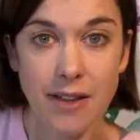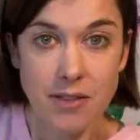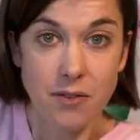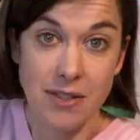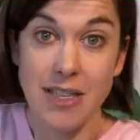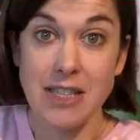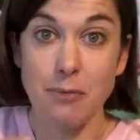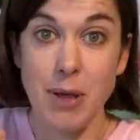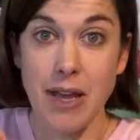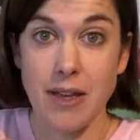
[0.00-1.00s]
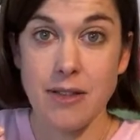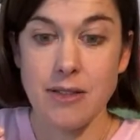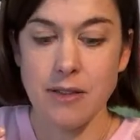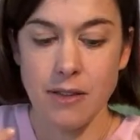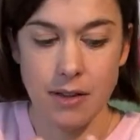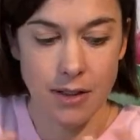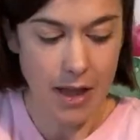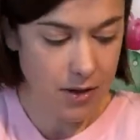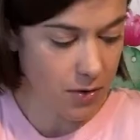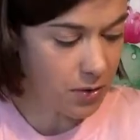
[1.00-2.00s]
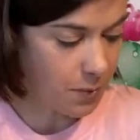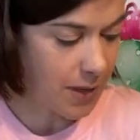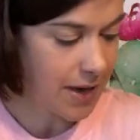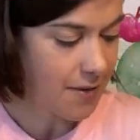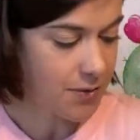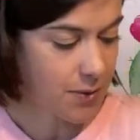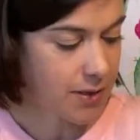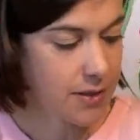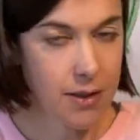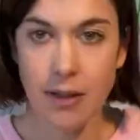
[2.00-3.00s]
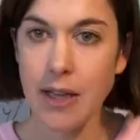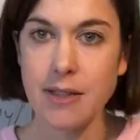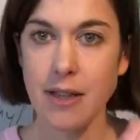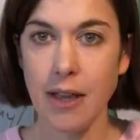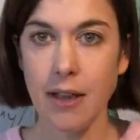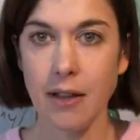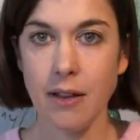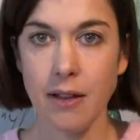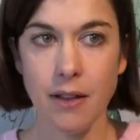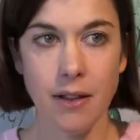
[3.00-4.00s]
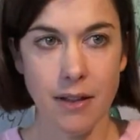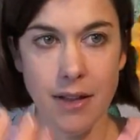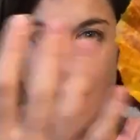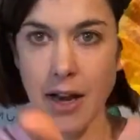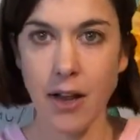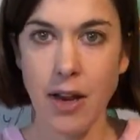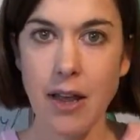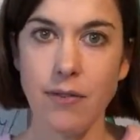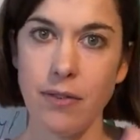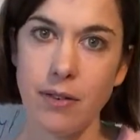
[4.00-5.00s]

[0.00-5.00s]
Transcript: sort of disappears, then all we're left with is the yellow leaf.